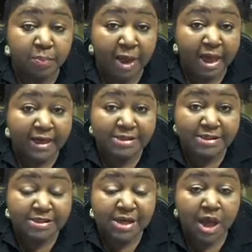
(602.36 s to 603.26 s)

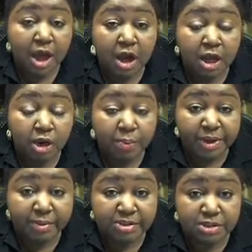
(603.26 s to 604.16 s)
deposit color
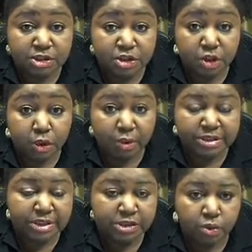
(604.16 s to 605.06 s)
pigments into the
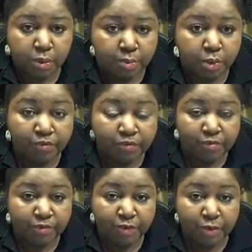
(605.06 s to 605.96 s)
cortex or remove
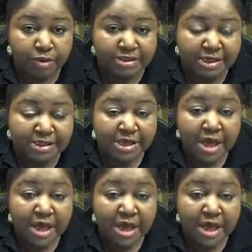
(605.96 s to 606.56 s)
them from the cortex.